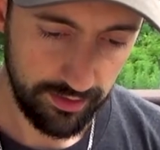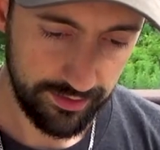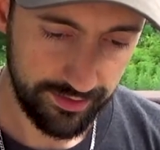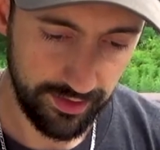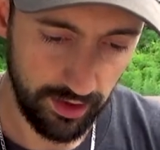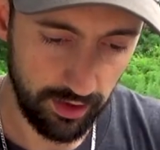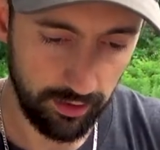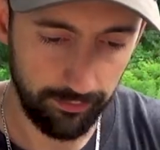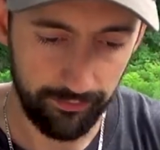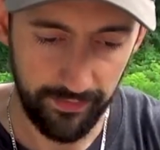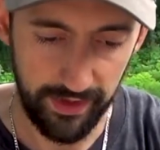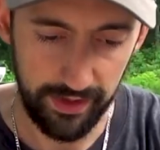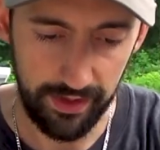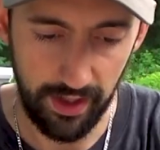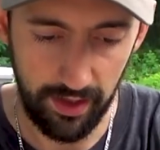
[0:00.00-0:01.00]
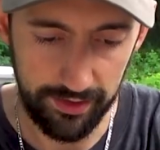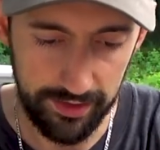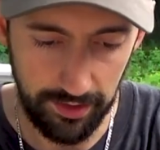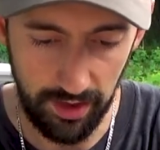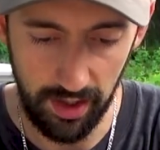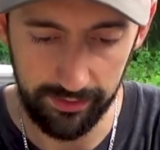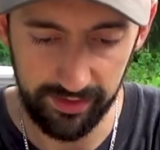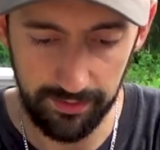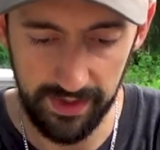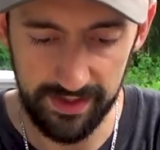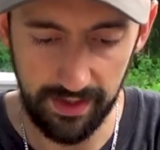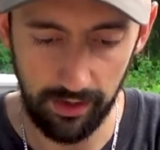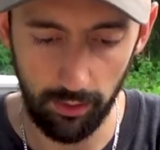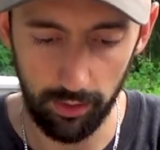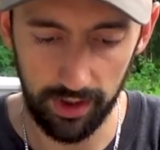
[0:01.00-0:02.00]
So that also helps me
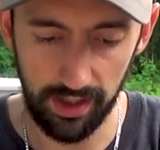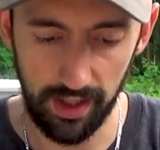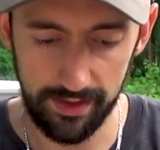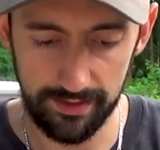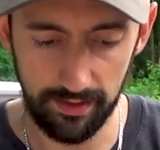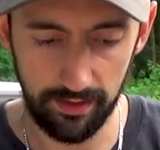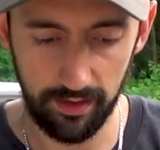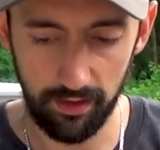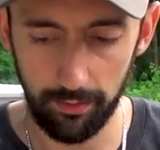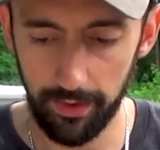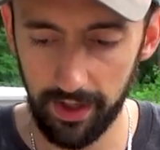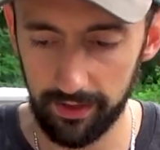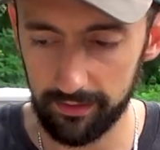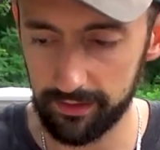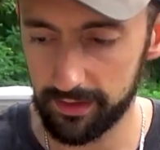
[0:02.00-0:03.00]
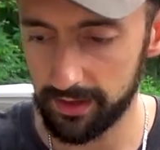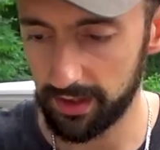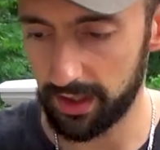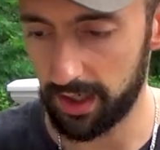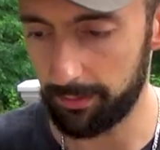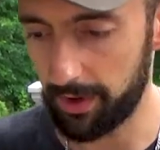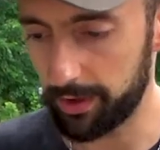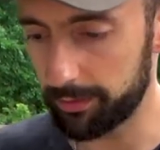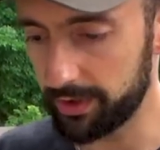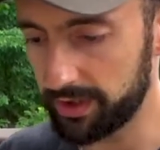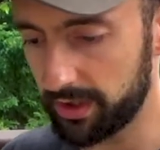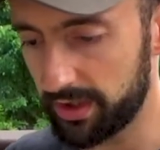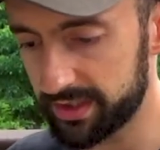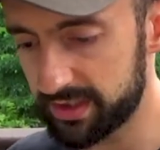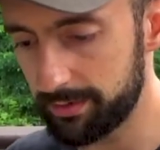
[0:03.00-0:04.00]
stay organized a little bit. I
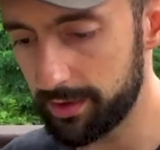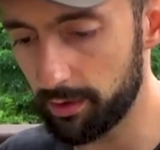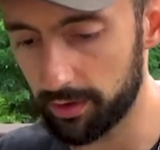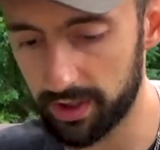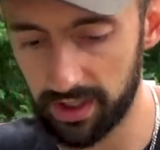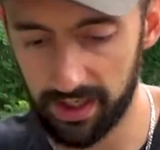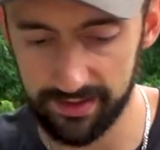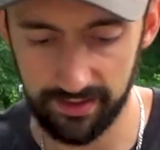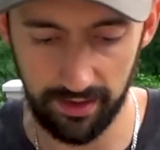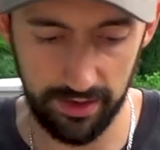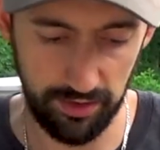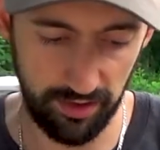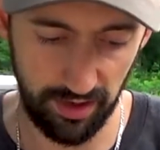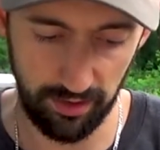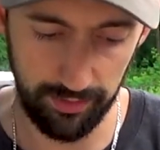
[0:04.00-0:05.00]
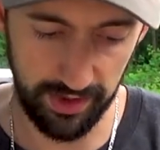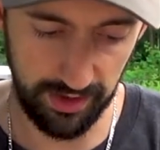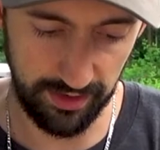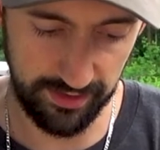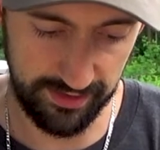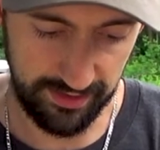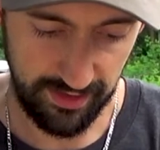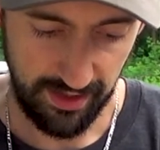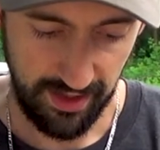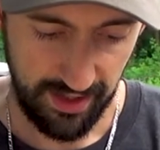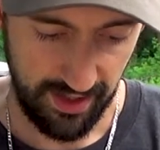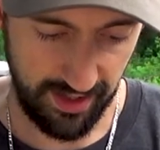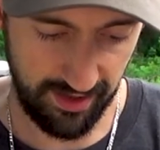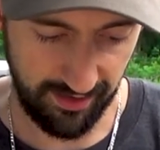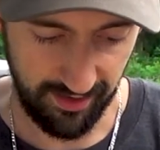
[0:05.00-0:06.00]
really like to be organized in the trail because
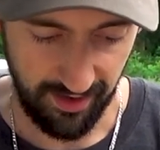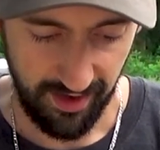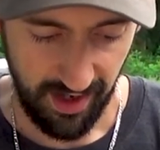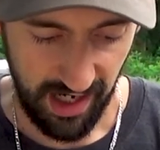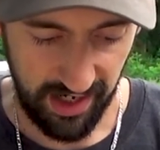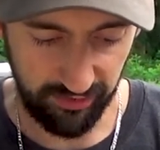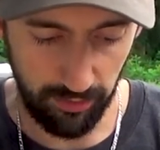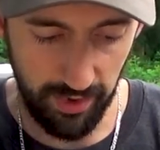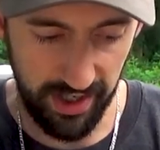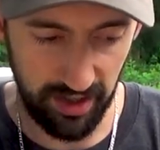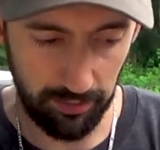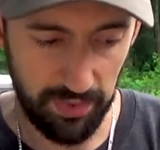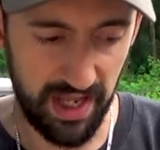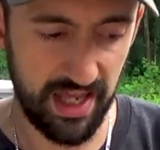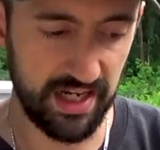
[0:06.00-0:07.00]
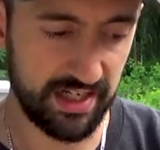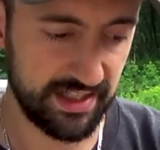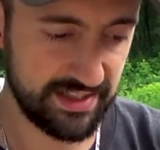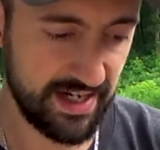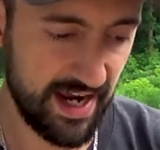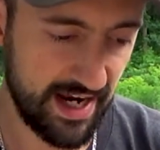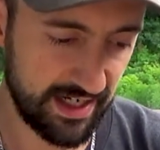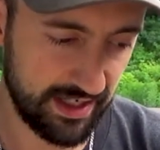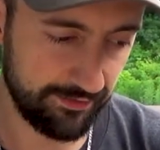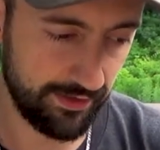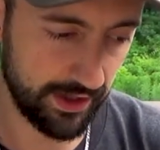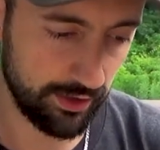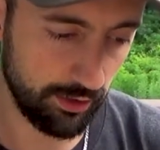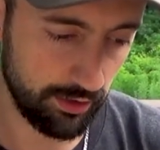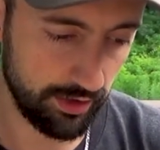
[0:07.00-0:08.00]
I have a minor panic attack if
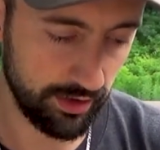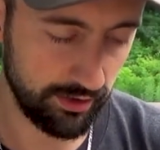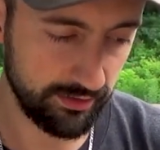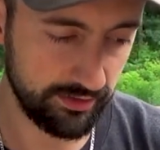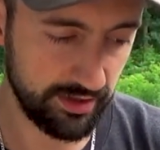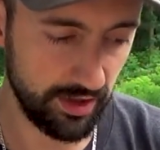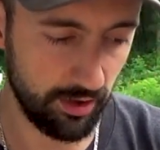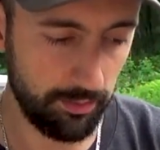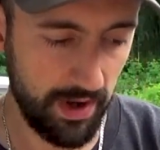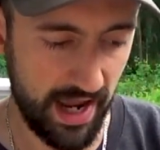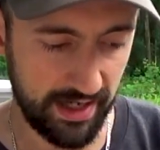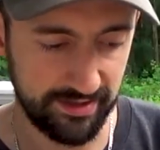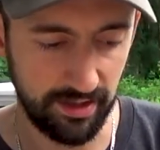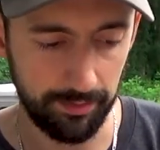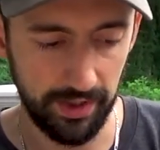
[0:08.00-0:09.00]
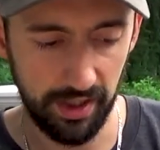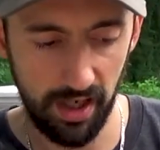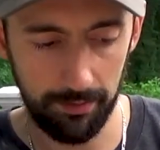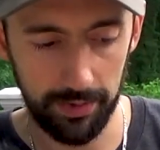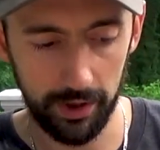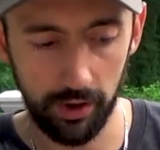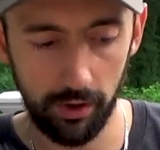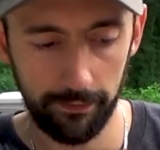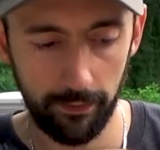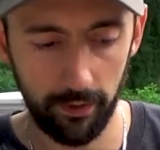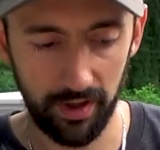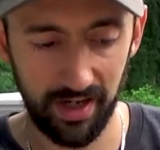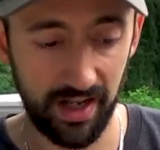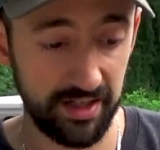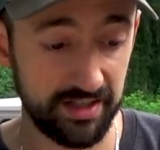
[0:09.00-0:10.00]
I go to, you know, pack something up or go
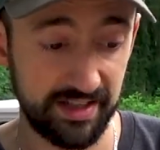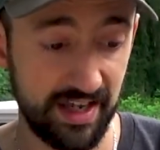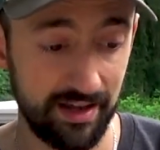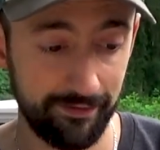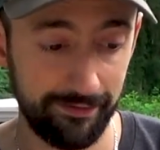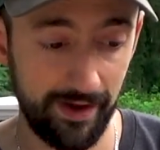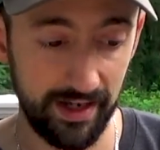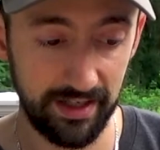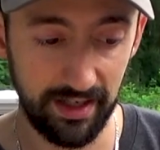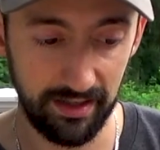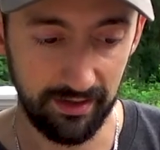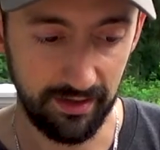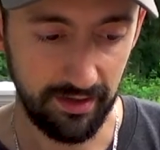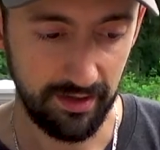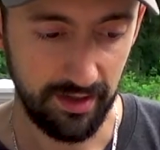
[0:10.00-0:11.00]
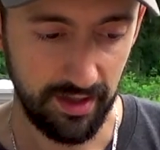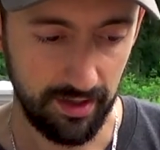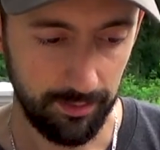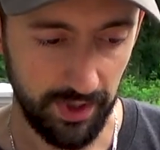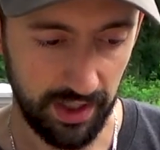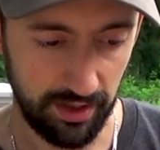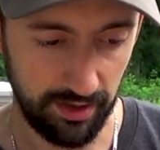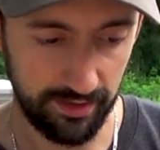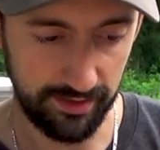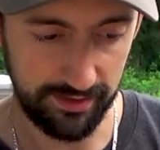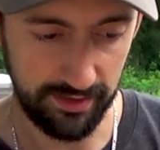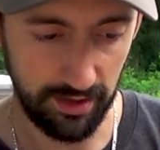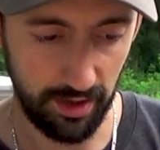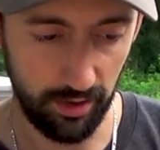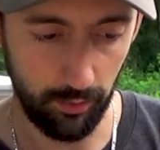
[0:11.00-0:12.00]
for it and I just can't find it, because,
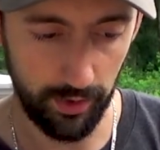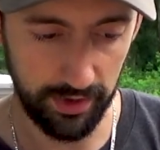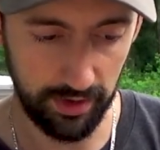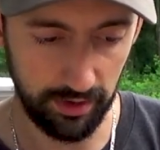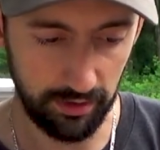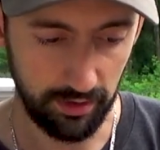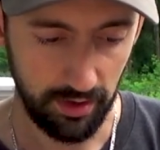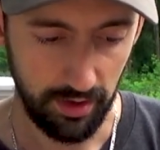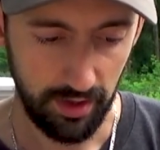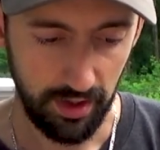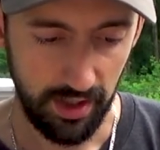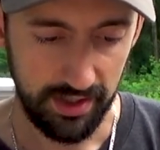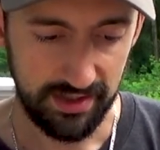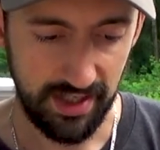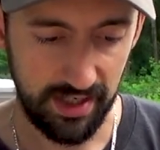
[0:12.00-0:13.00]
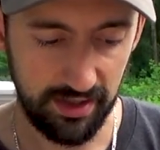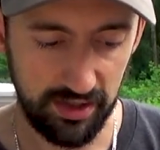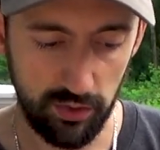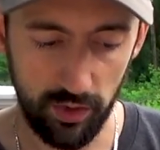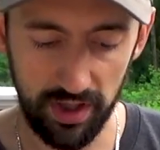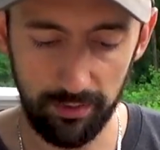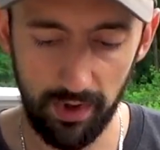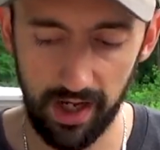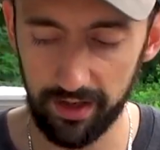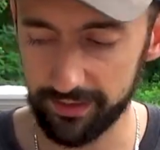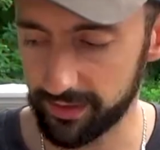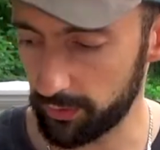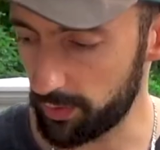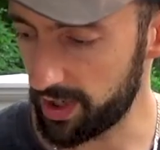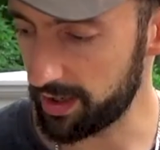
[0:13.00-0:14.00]
you know, when you're 10 to 20
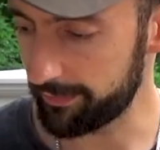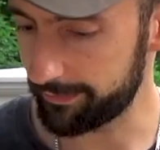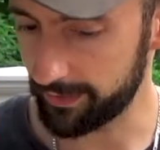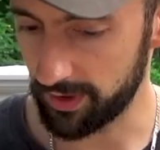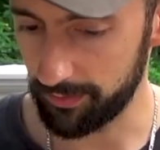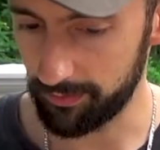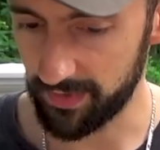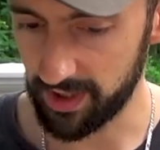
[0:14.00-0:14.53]
miles away from